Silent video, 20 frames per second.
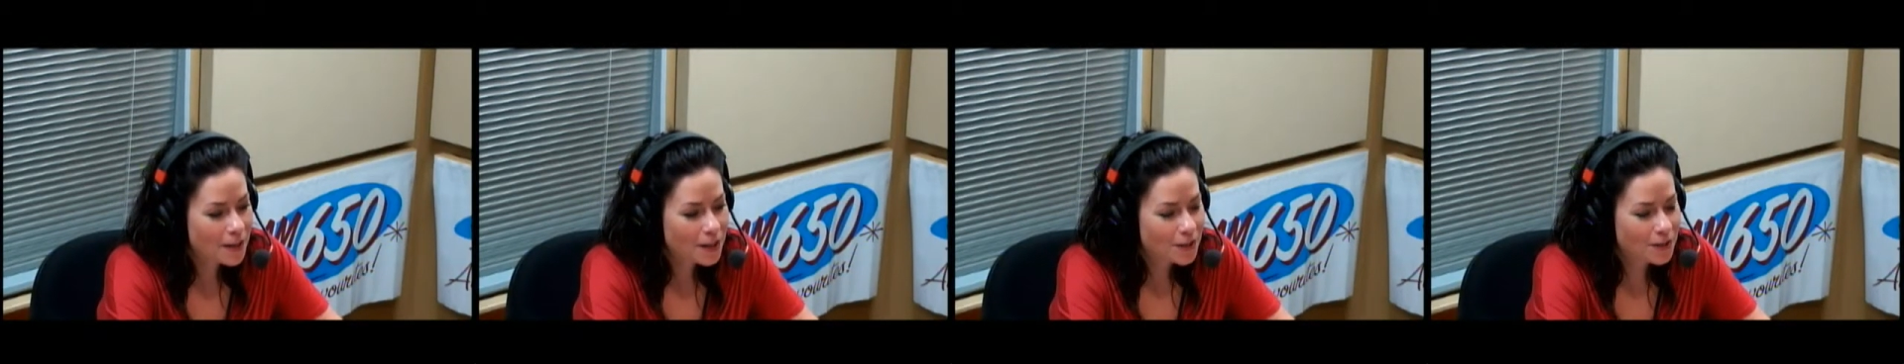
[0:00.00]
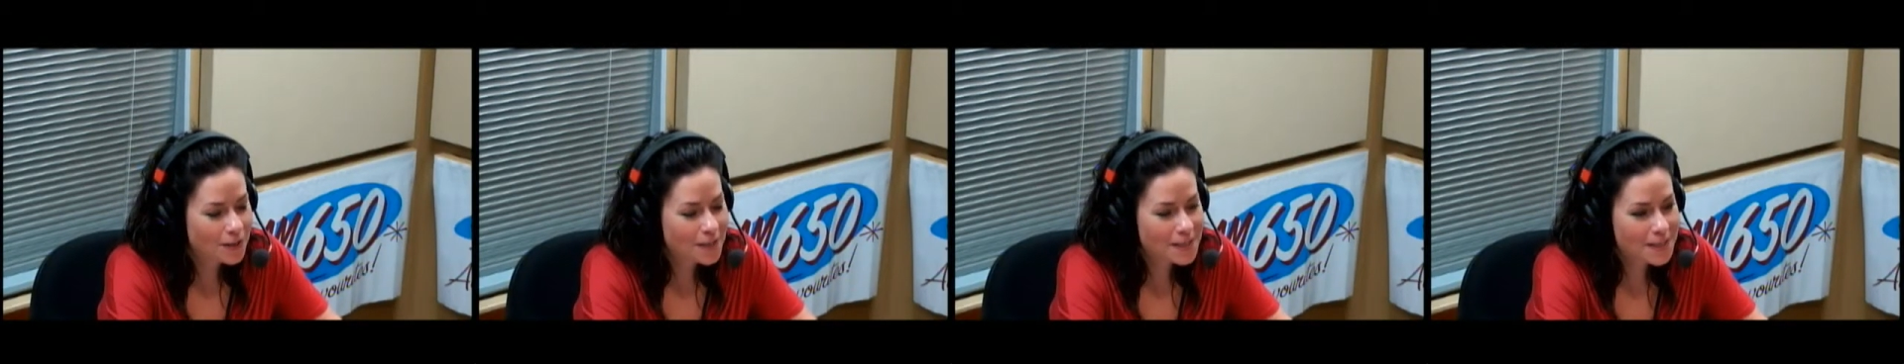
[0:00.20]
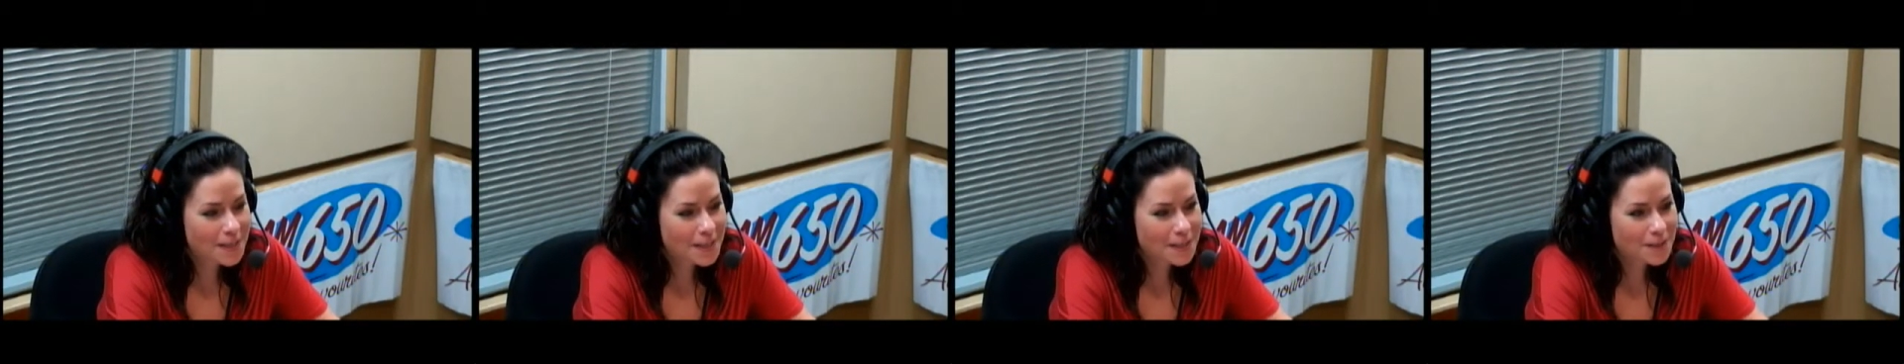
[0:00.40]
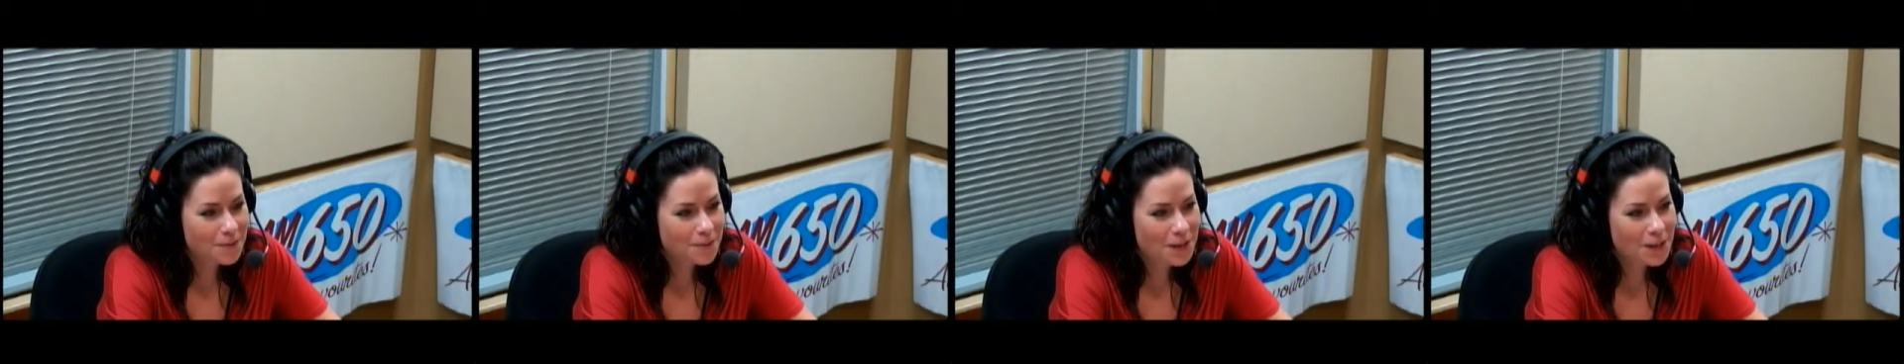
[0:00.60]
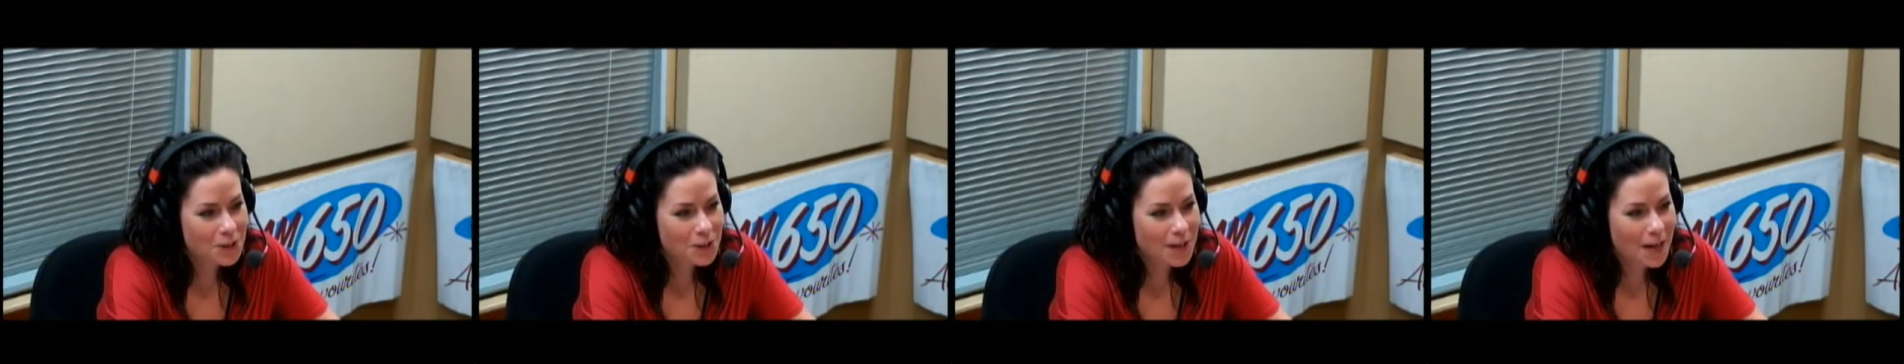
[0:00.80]
You're listening to
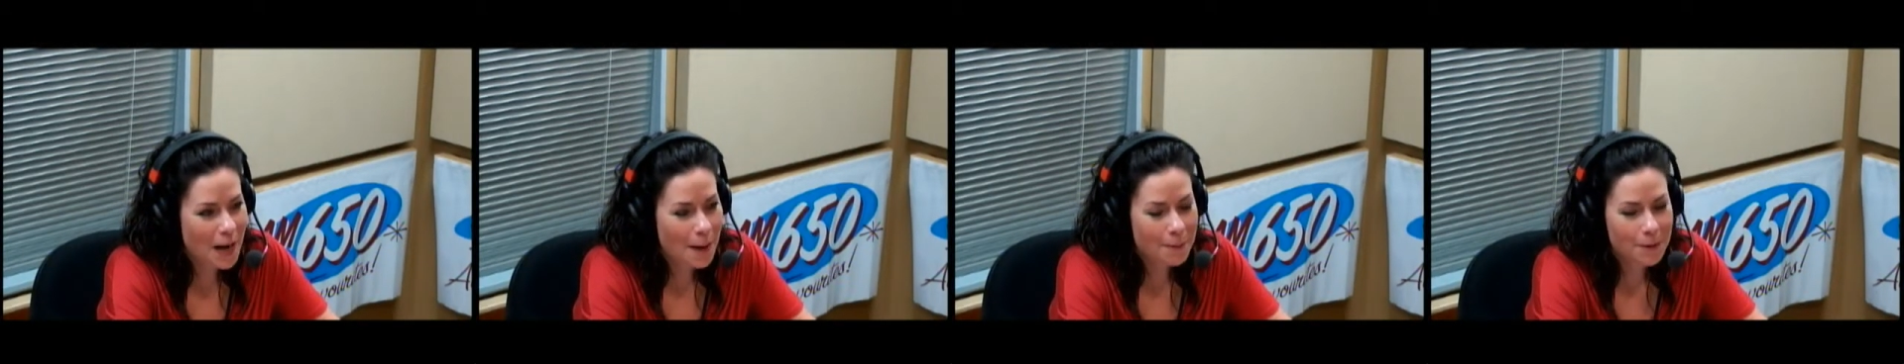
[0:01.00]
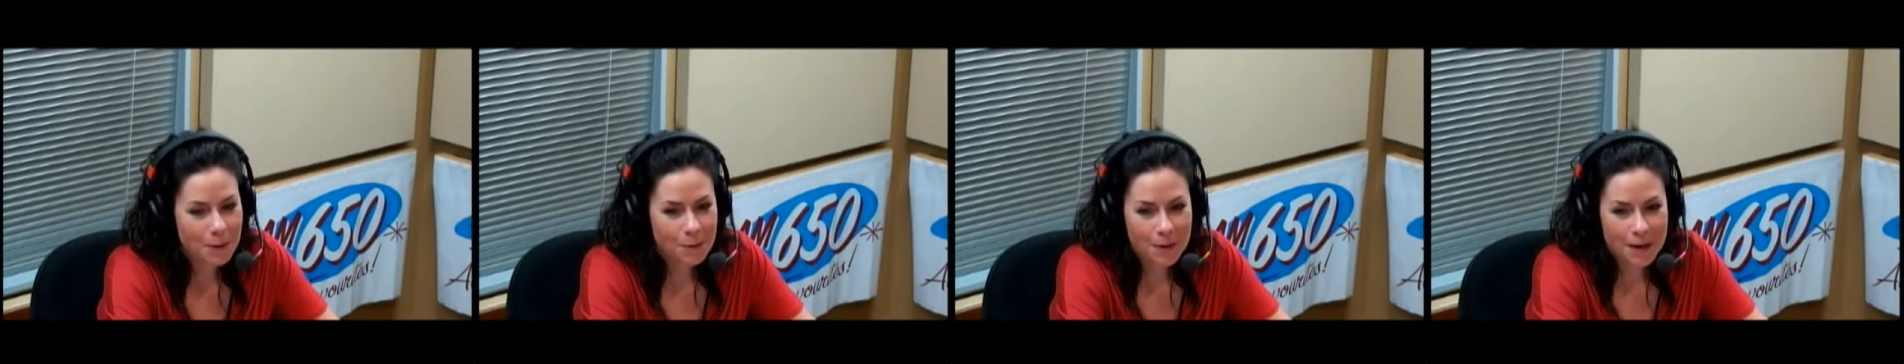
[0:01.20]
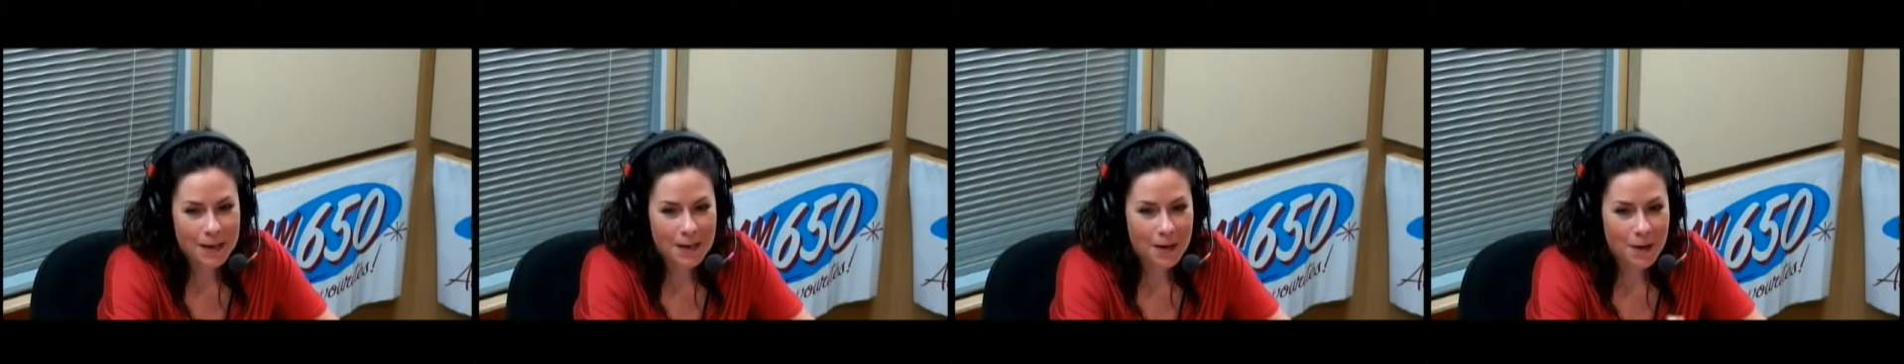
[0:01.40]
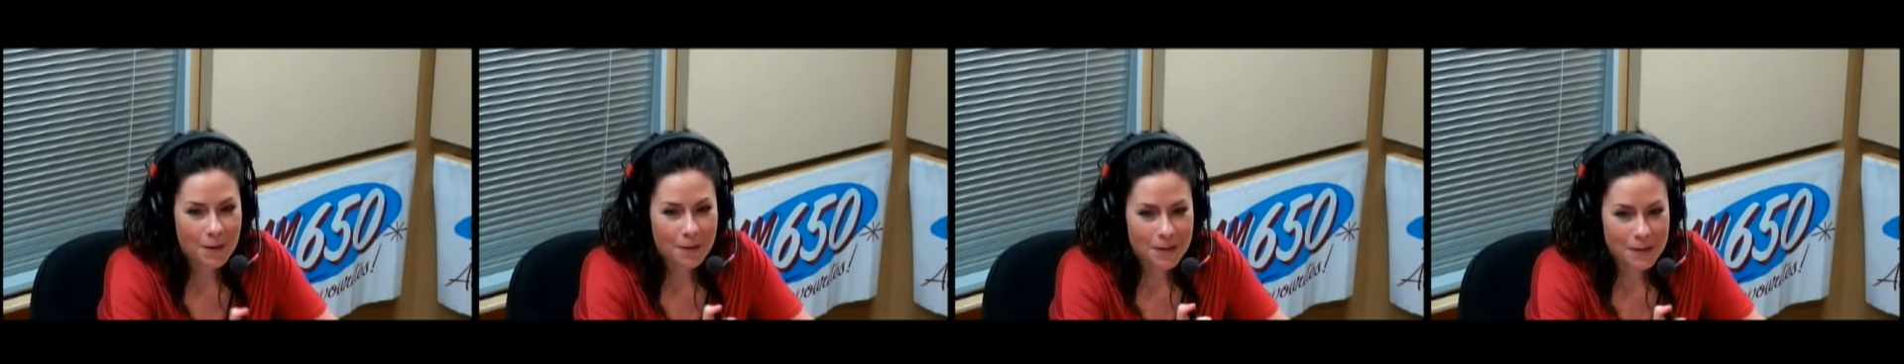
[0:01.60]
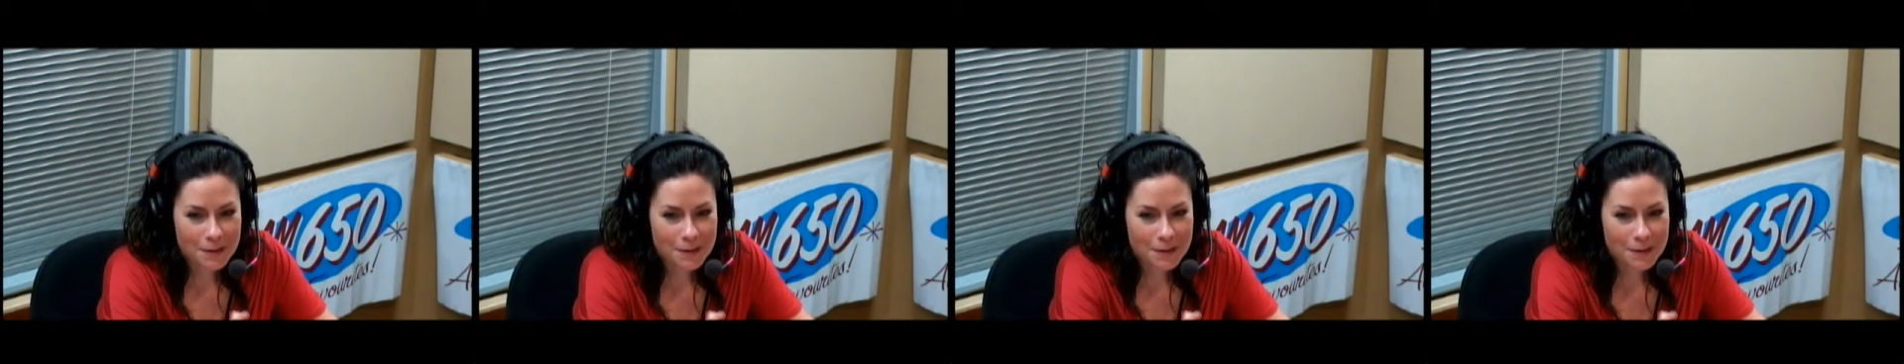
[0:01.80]
Venture Capital Radio.